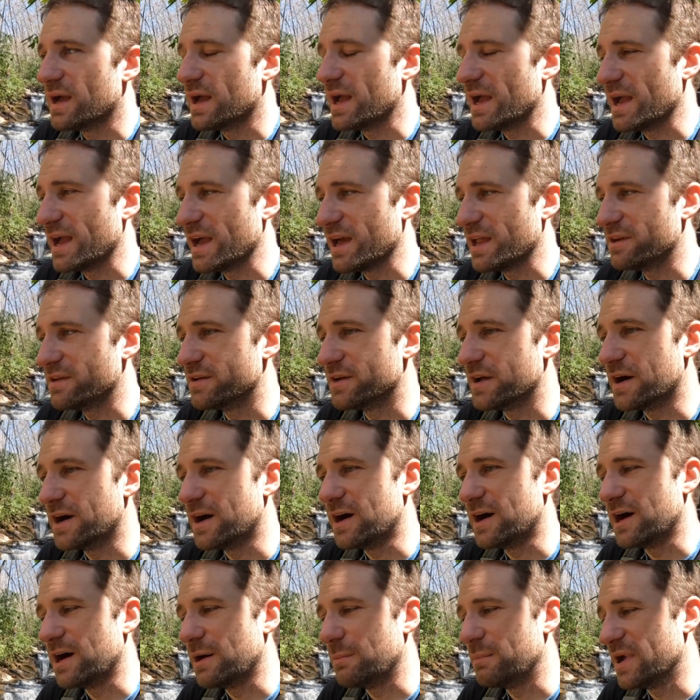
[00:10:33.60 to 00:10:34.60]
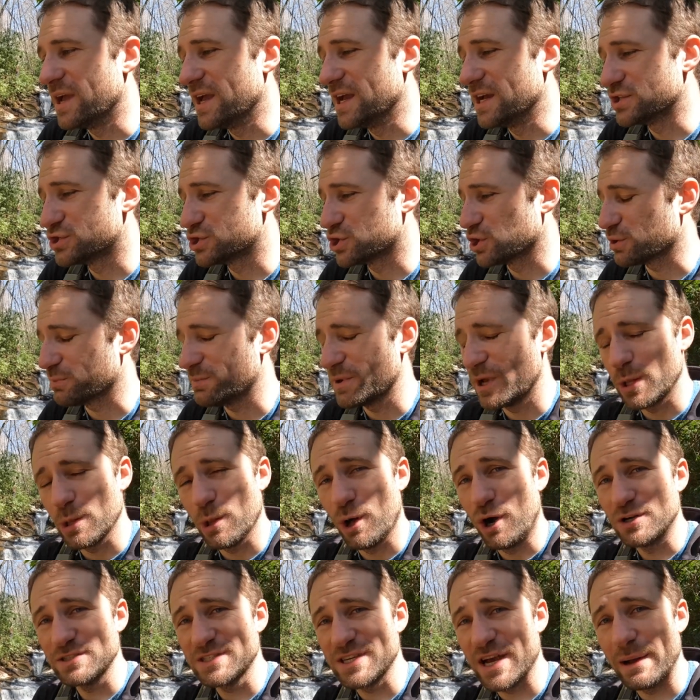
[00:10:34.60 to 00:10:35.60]
And it took me a
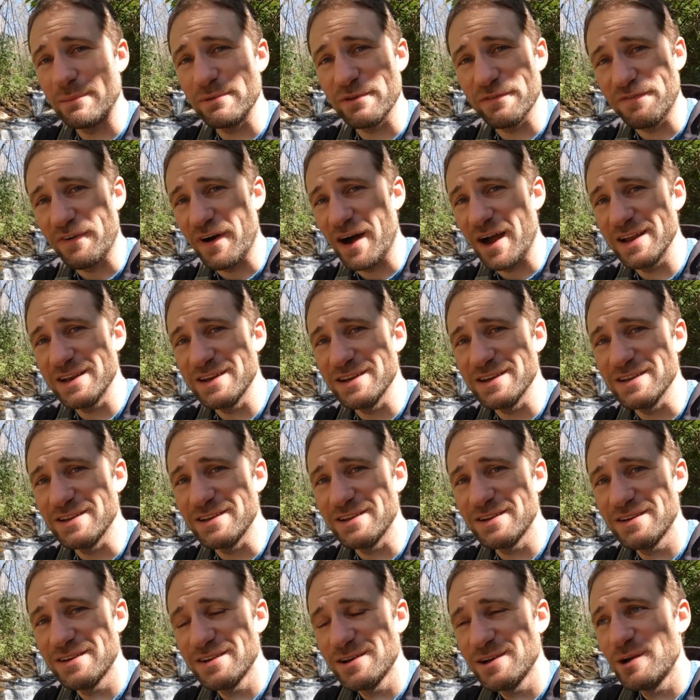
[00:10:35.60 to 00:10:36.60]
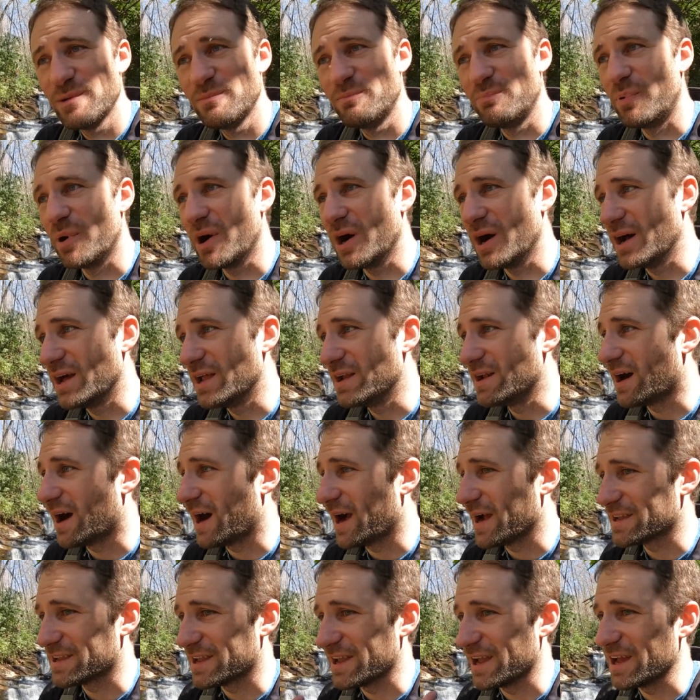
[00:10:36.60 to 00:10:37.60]
long time to find it, but
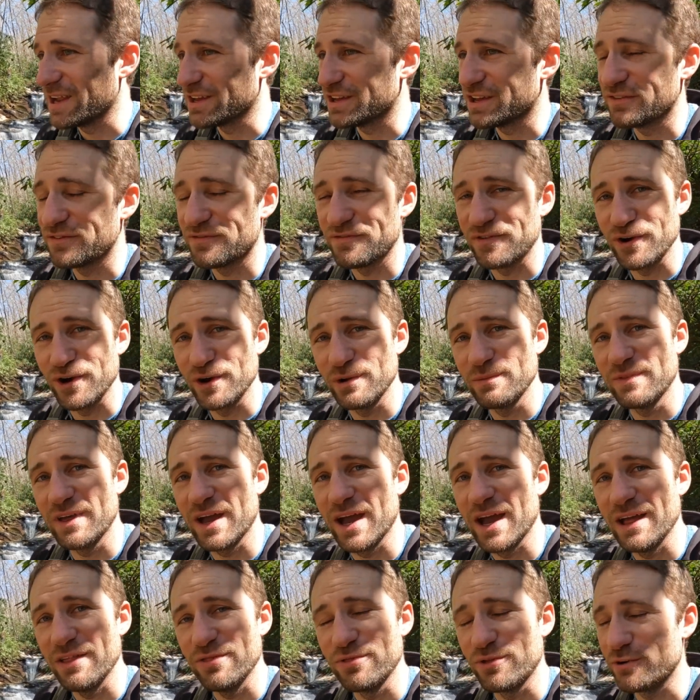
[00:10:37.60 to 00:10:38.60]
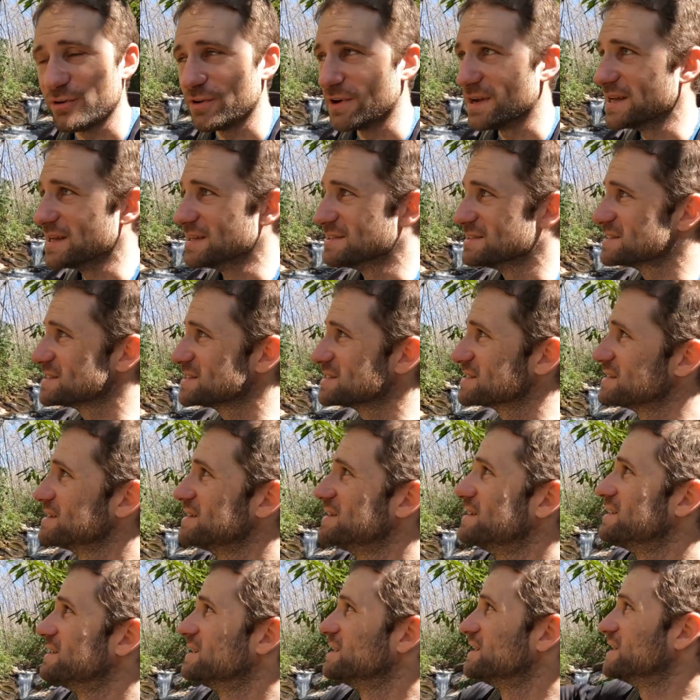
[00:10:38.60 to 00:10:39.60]
I can confirm that there is
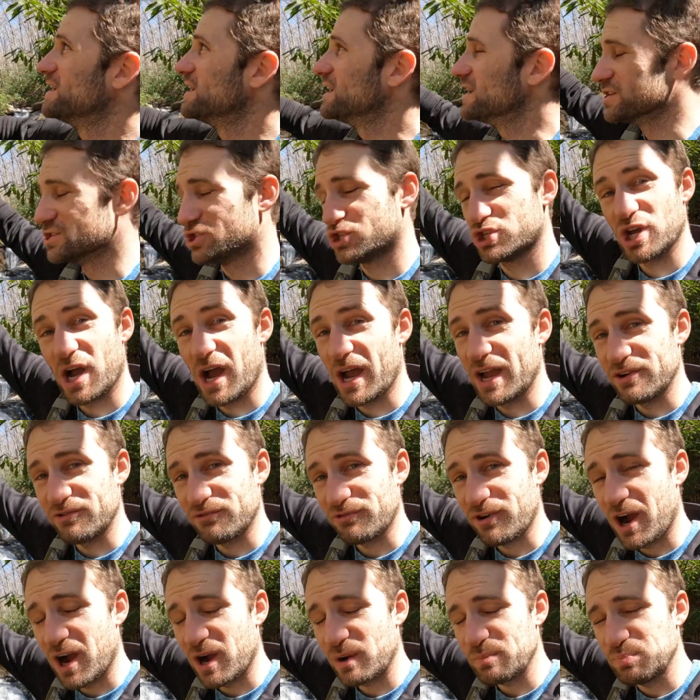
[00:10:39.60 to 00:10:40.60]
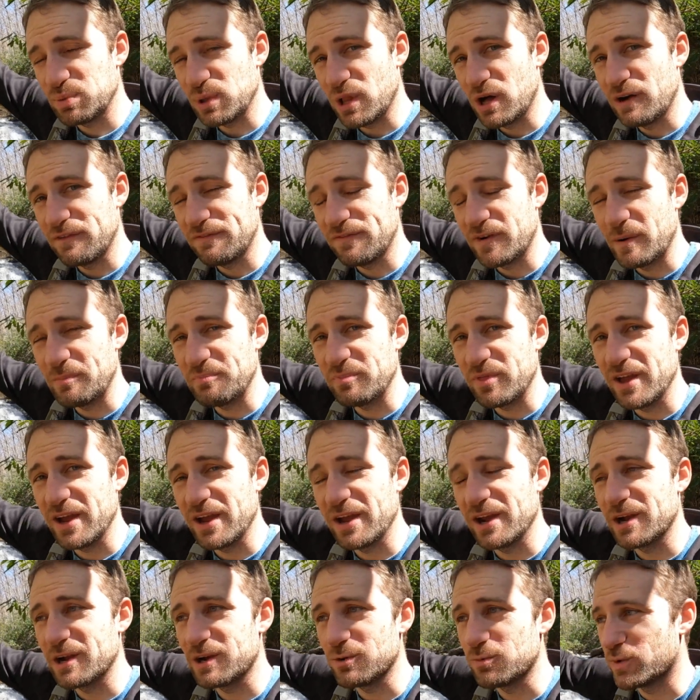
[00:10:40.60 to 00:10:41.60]
a giant rock bluff up
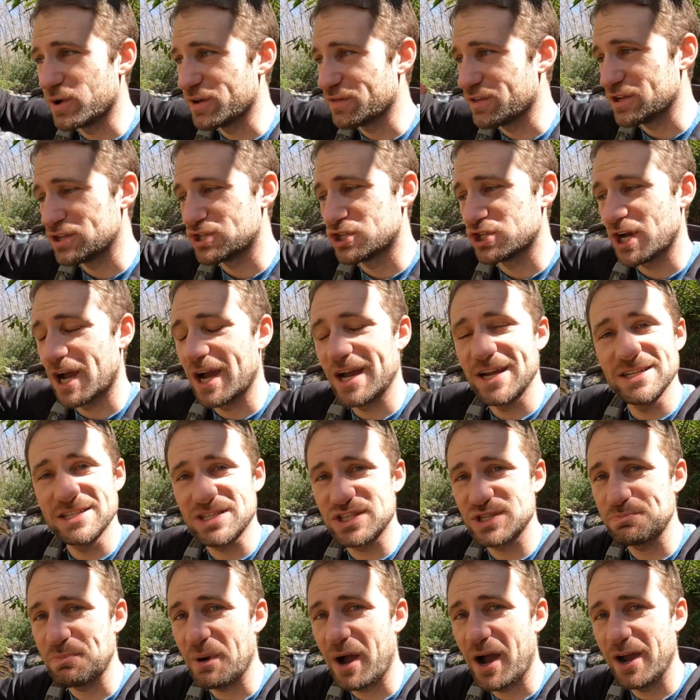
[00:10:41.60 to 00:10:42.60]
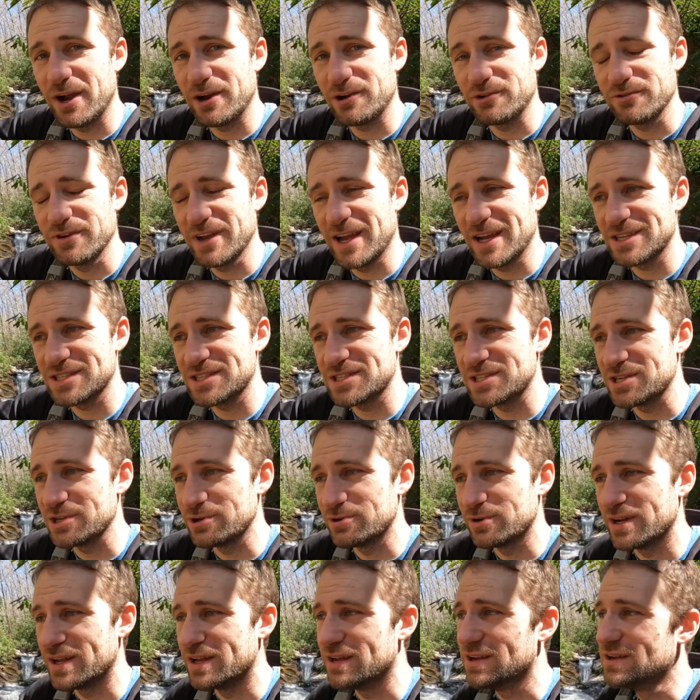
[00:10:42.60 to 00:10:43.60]
there with a giant spire next
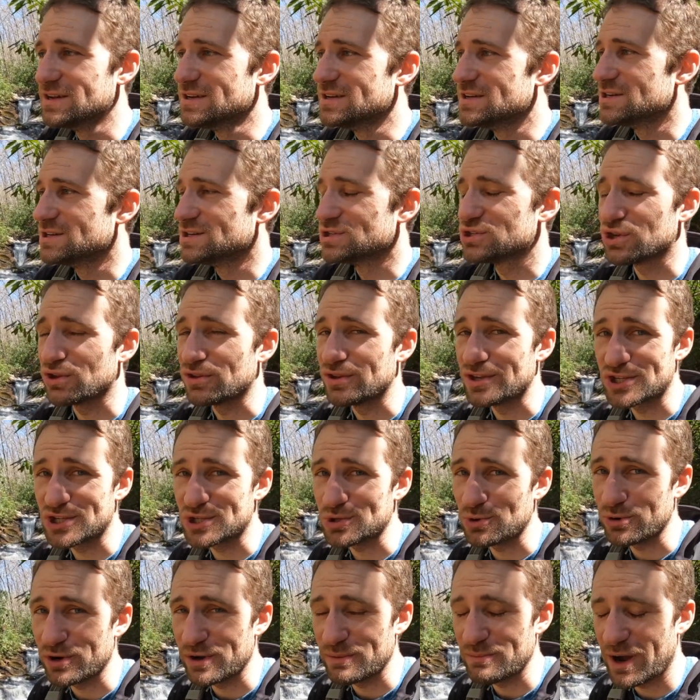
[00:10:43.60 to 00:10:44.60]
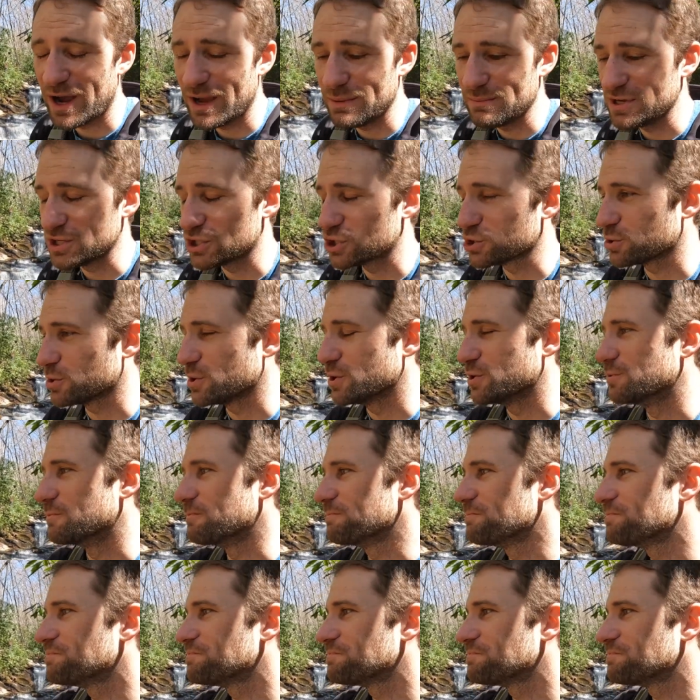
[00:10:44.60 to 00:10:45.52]
to it. So the story might be true.